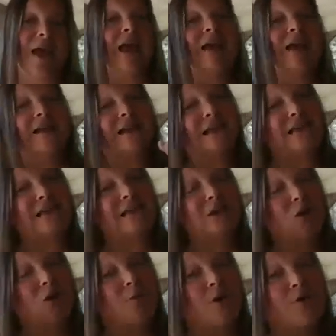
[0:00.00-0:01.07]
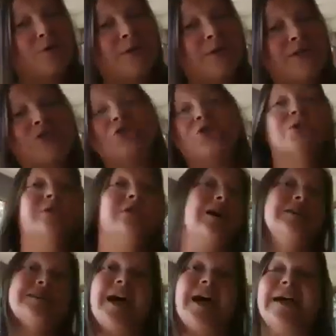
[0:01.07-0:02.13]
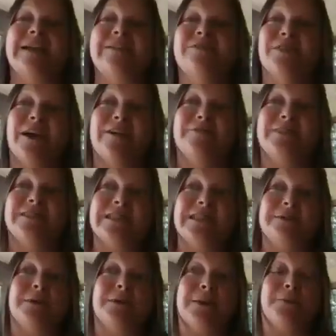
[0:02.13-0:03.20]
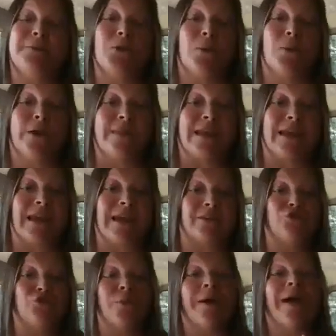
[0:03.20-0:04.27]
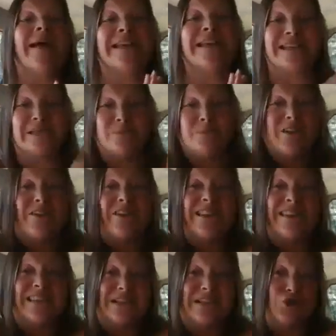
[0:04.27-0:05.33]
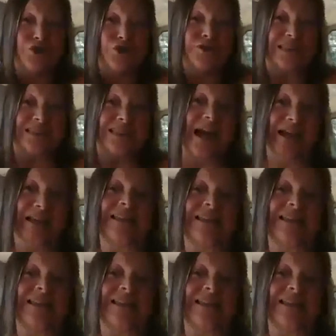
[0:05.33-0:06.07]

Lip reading: And it can go both ways too, because I've seen people, when they get traumatic experience, they turn to sex.